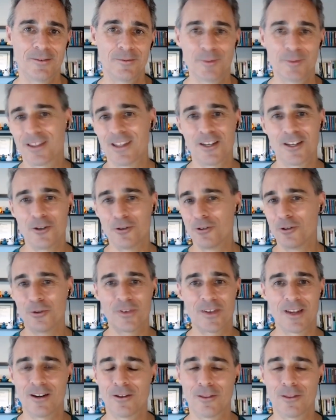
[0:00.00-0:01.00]
but then you're
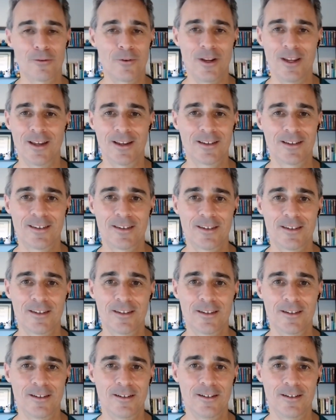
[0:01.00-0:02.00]
losing out on 3X.
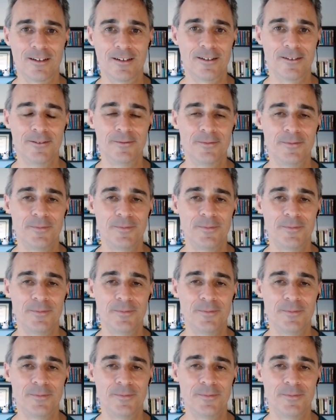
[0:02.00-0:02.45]
I don't know.